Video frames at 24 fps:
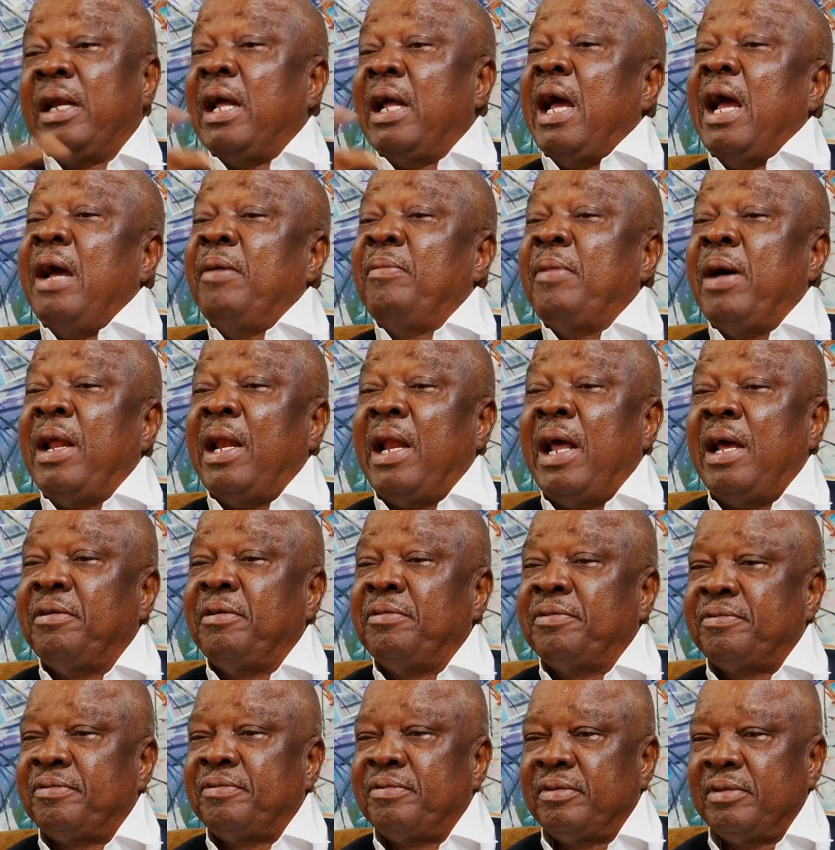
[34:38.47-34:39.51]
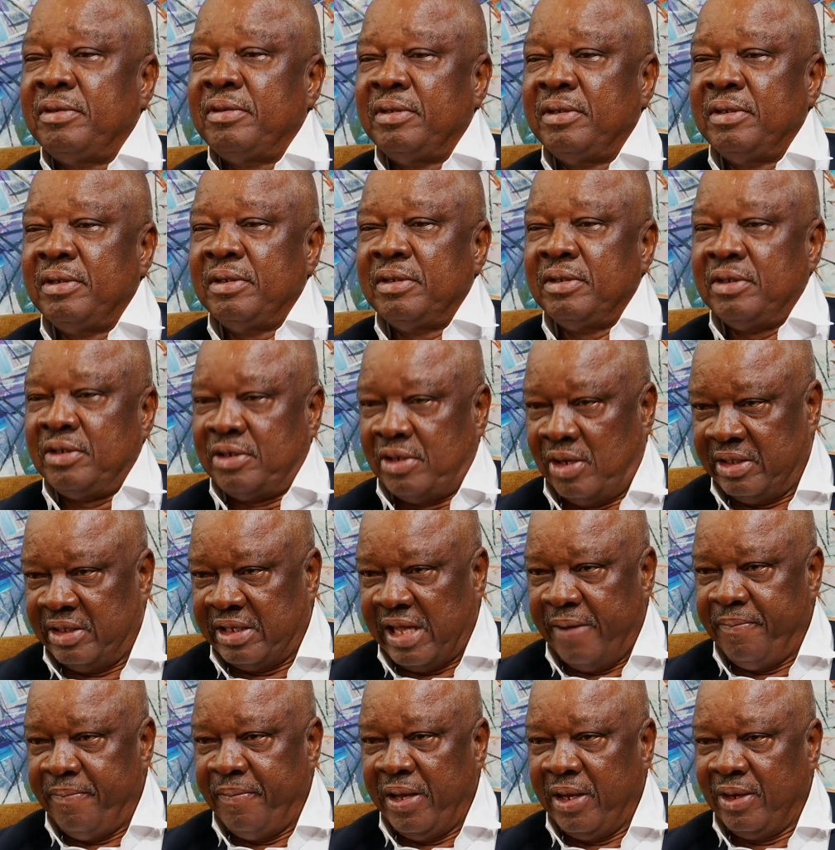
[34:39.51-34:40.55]
I am alive, some
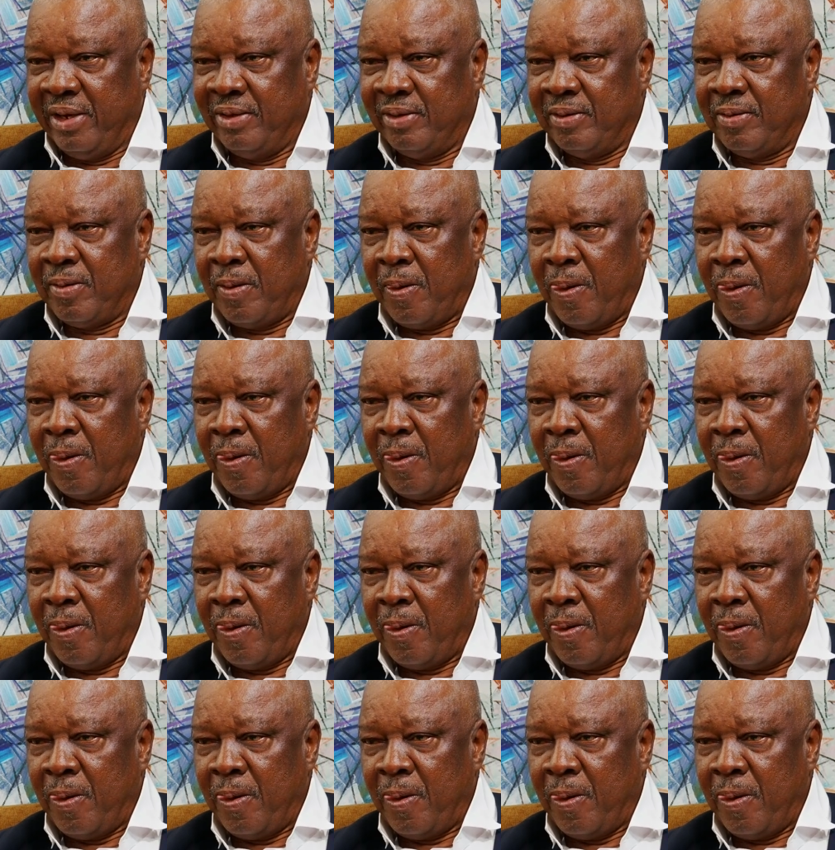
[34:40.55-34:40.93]
time ago.